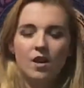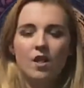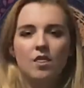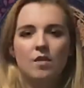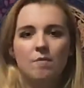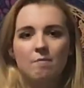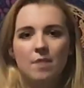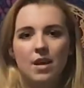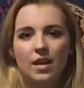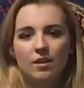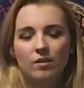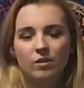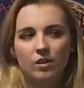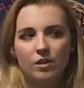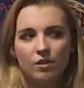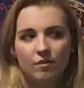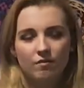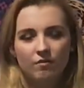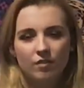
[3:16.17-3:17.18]
The male
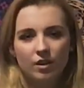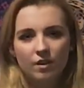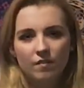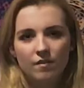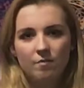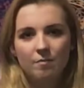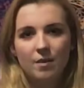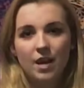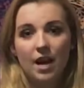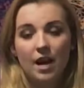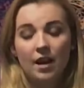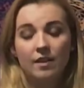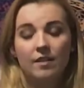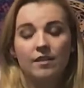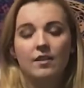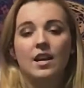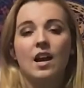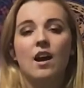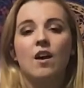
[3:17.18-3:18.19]
in the front of the pack,
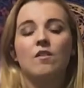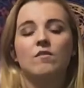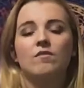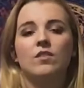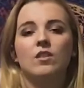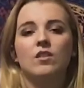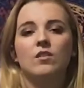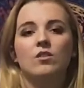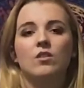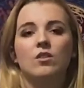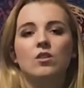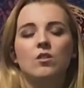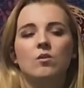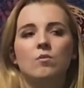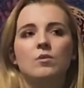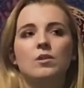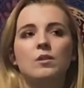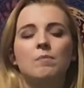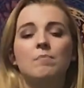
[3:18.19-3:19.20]
the alpha,
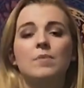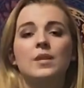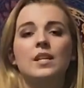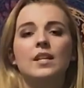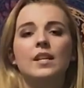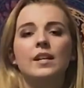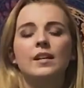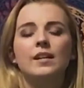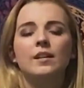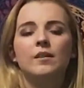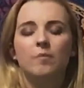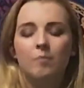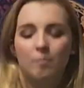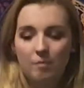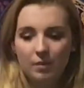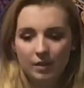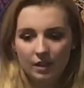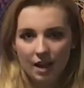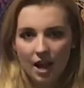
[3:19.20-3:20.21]
was a big
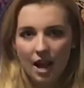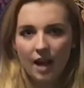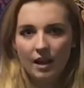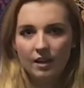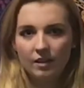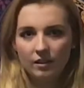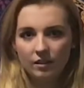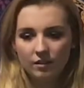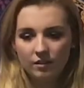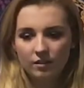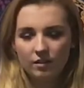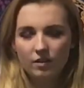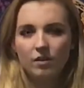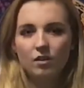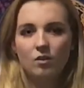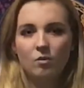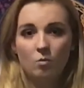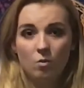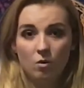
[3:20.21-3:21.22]
black
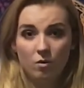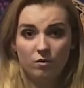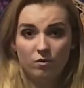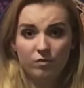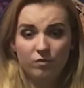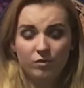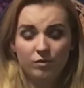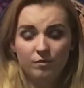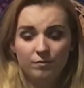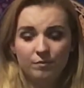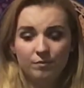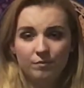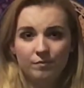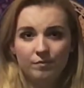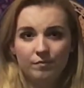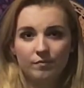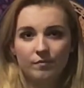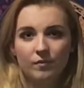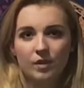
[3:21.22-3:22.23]
wolf.
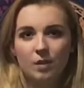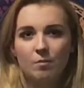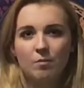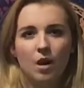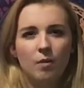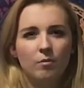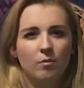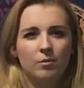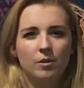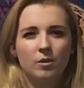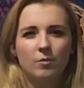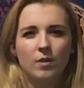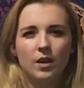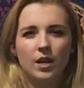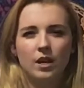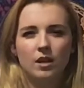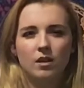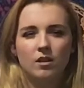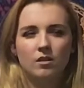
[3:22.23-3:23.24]
He probably
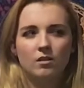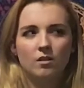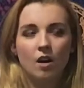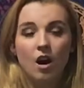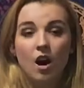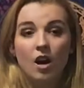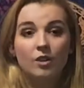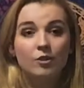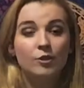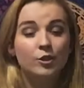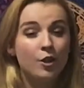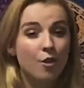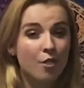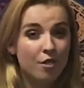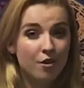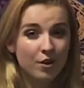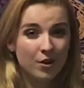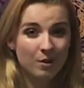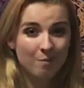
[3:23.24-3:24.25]
weighed
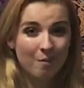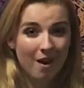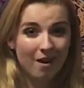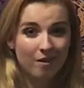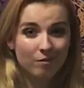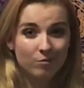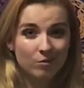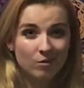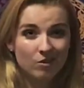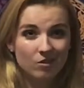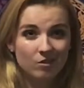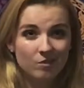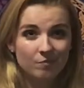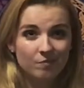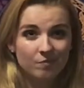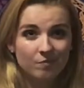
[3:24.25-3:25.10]
130 pounds.